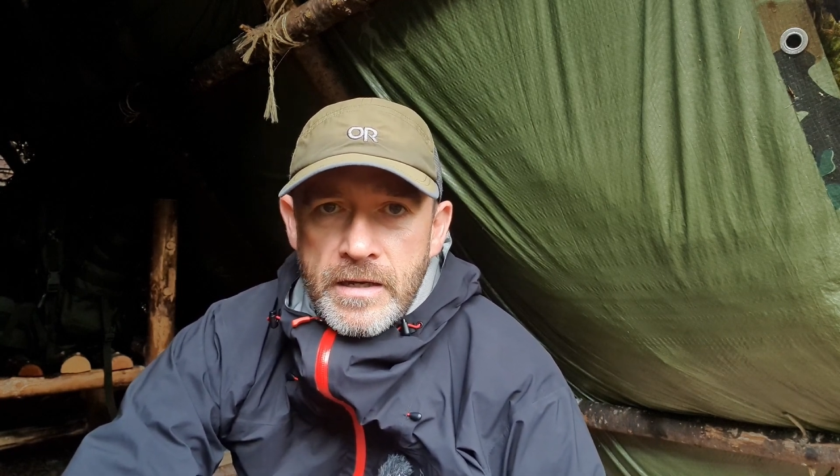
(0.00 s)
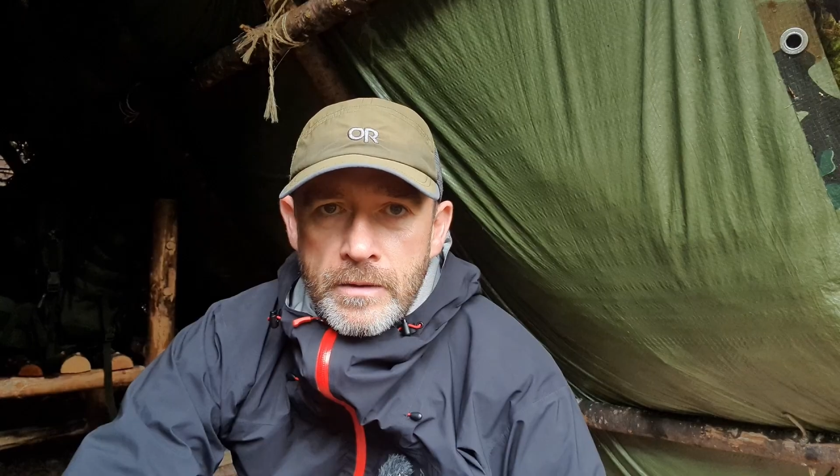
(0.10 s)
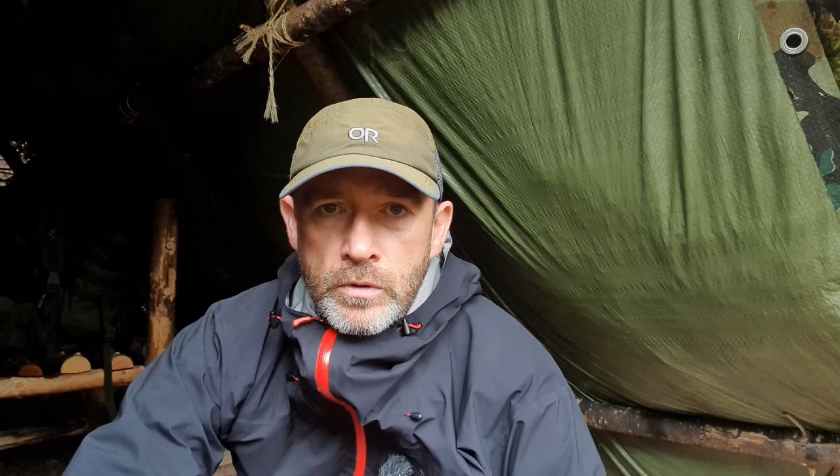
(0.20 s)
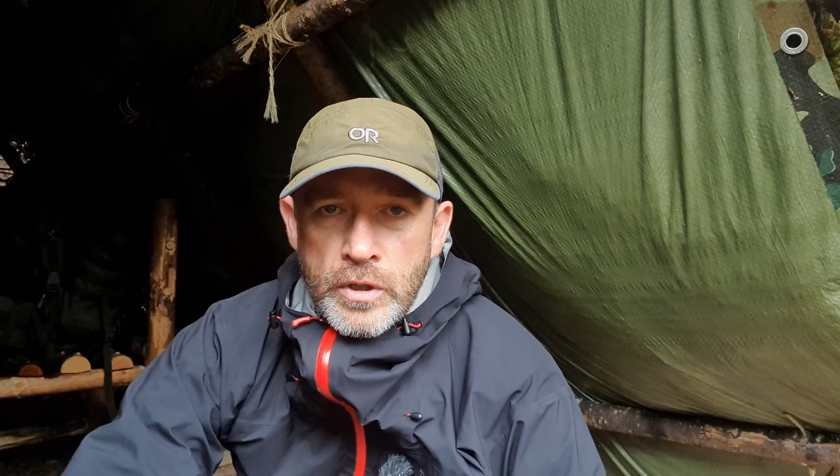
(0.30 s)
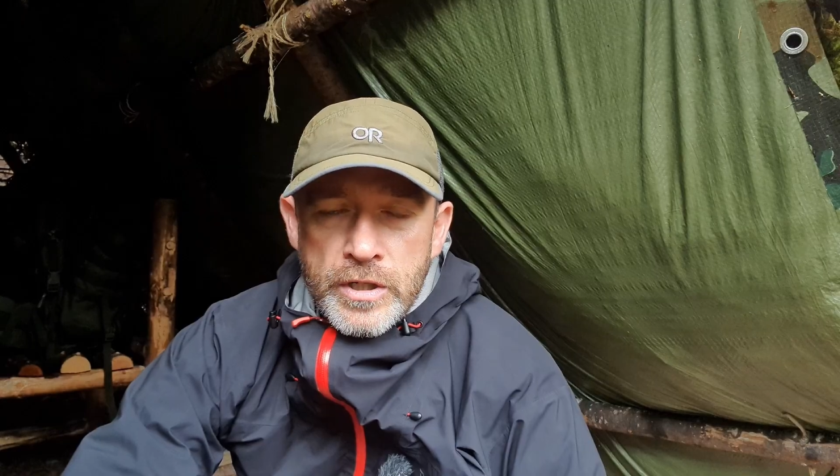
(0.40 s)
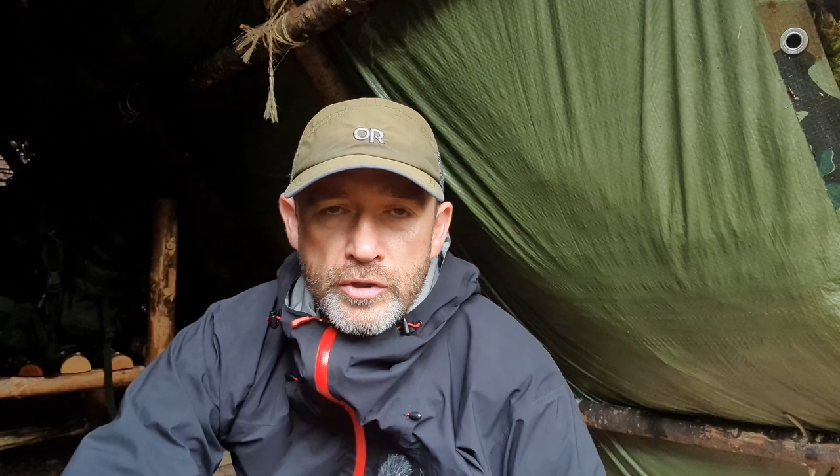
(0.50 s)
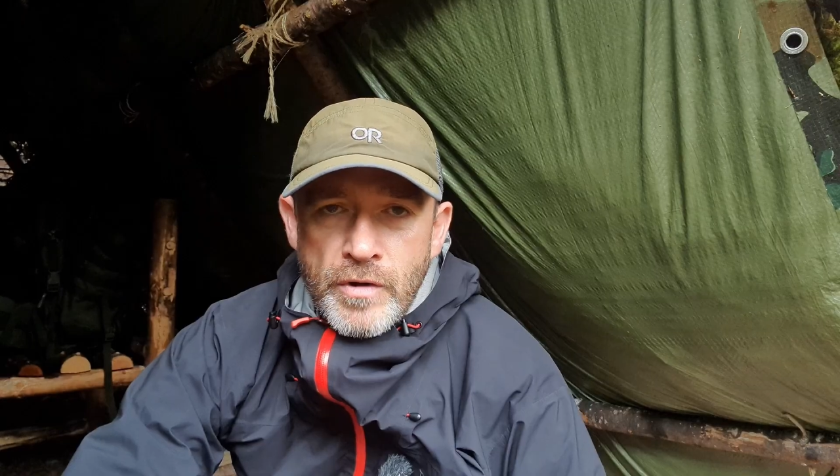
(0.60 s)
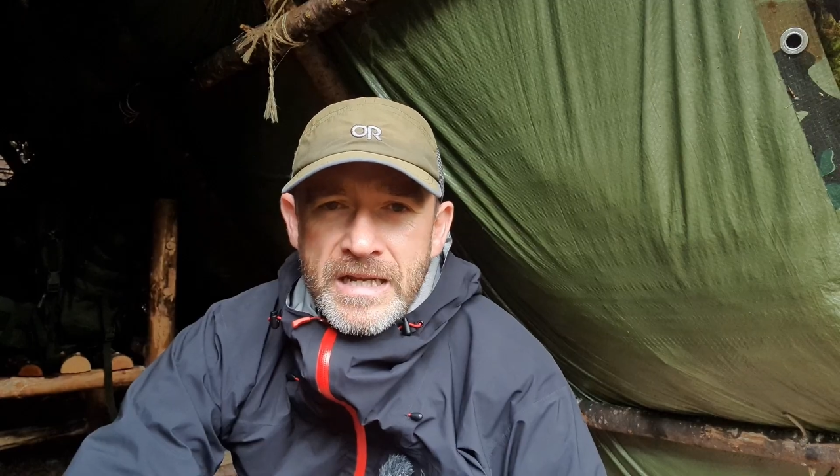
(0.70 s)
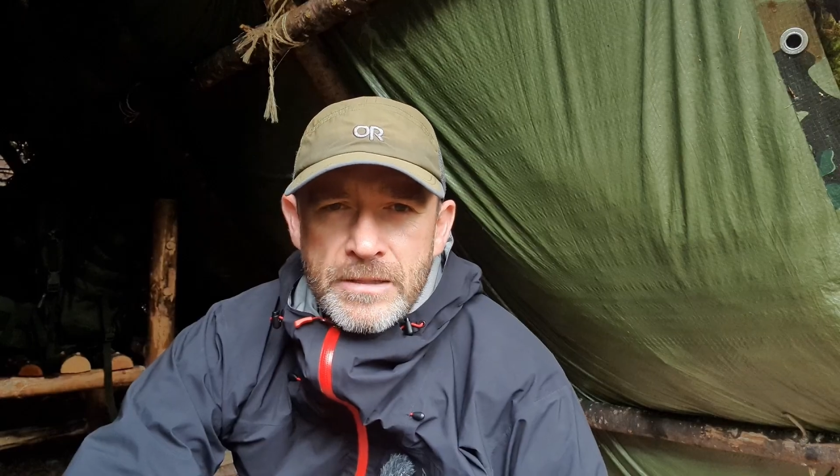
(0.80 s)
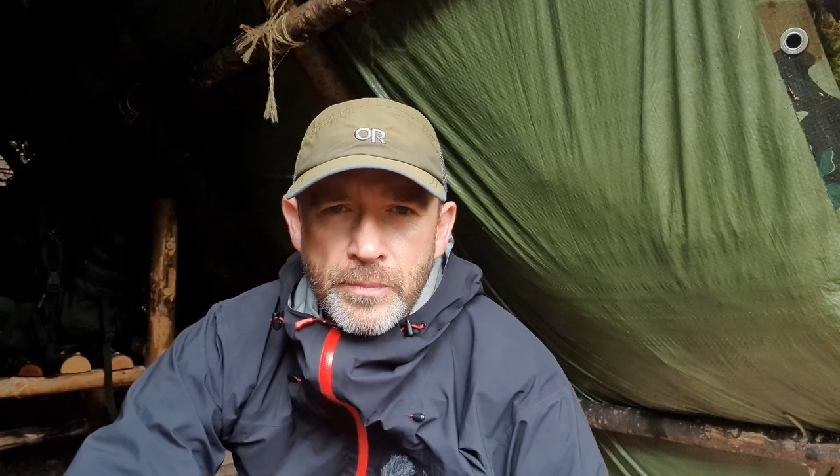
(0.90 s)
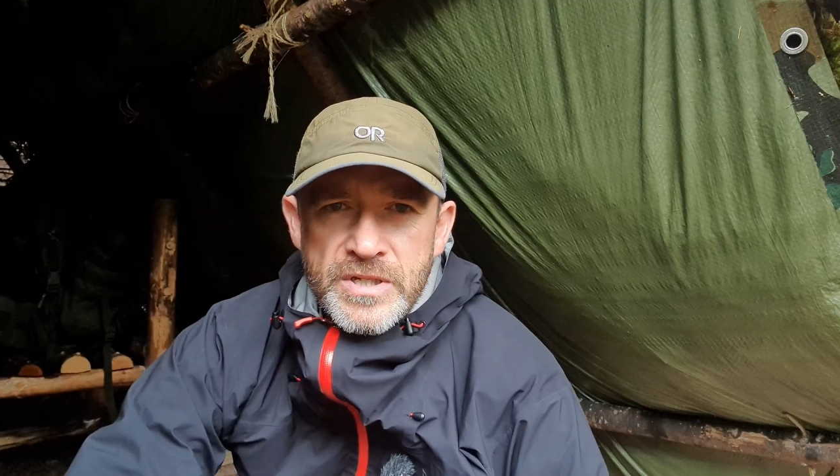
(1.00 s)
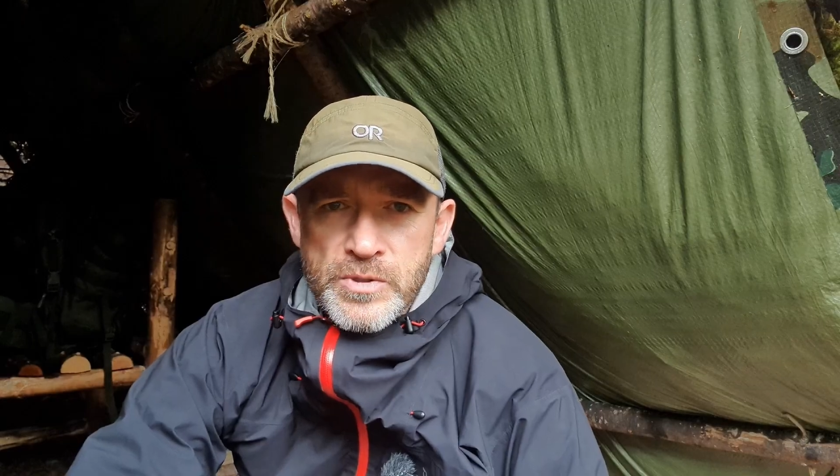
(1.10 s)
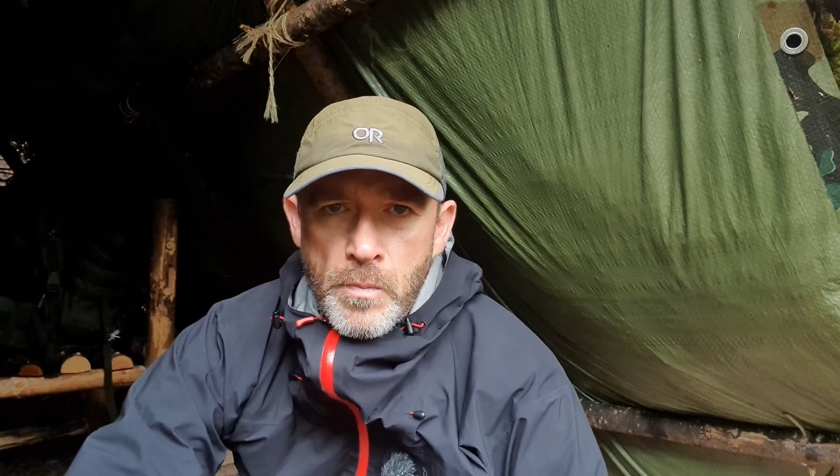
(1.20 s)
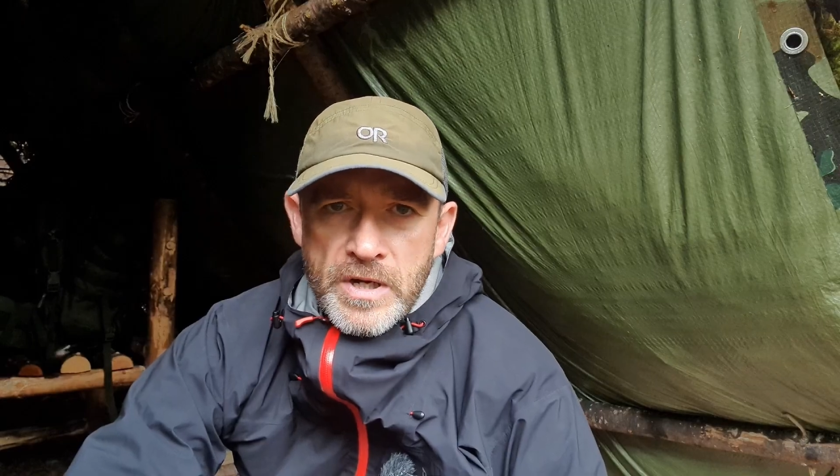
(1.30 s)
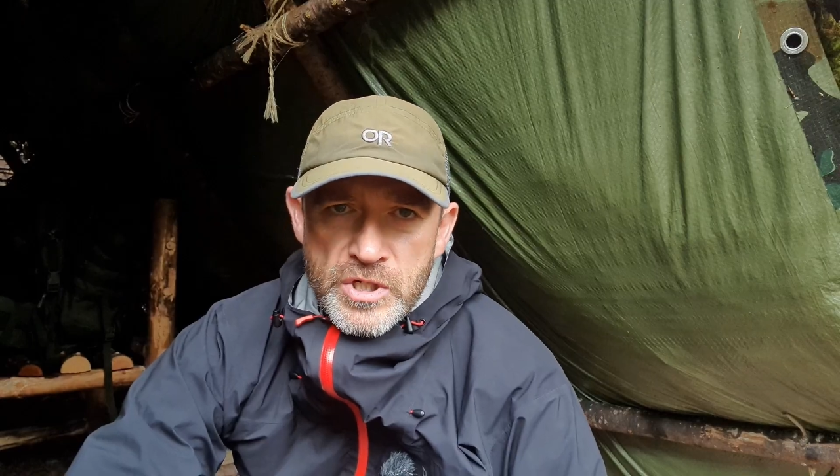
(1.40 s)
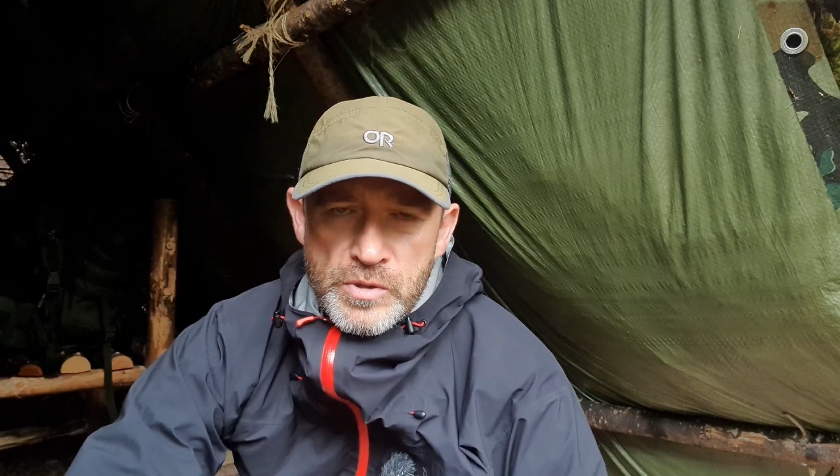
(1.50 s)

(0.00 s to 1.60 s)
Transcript: and we're going to try and complete as much